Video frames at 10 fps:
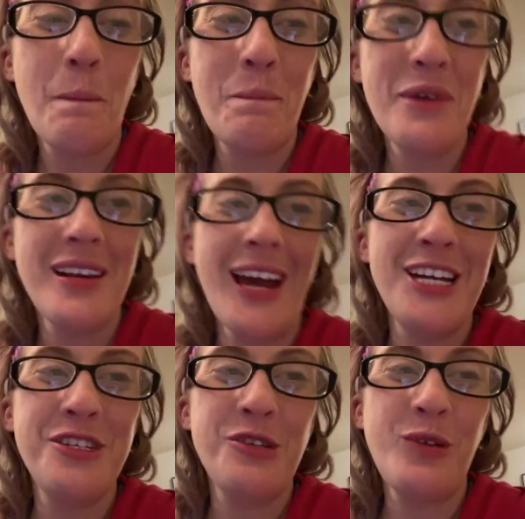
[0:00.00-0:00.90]
But I
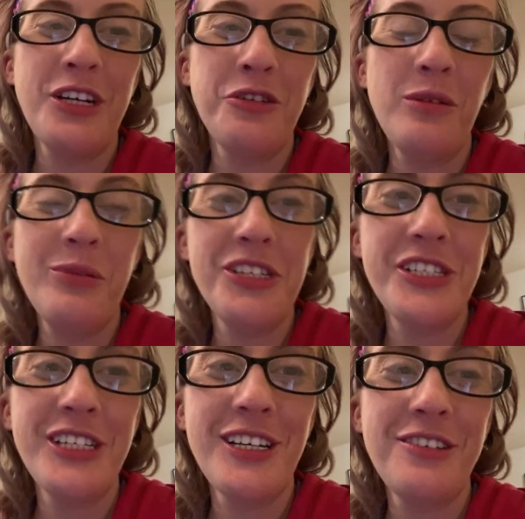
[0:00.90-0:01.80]
do
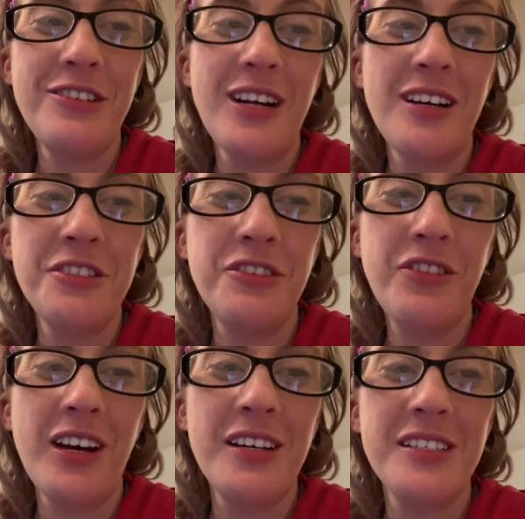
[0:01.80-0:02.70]
appreciate you guys. You
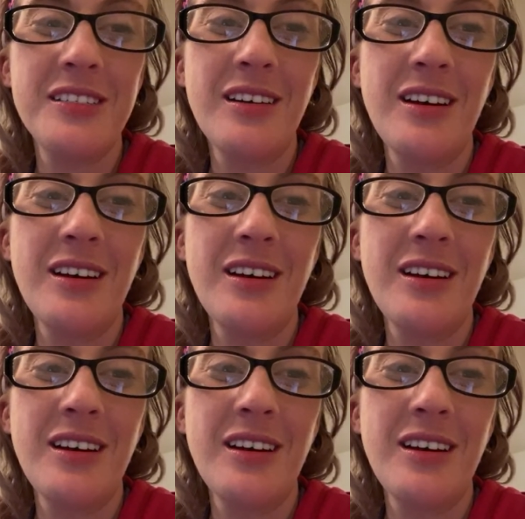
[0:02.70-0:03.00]
guys,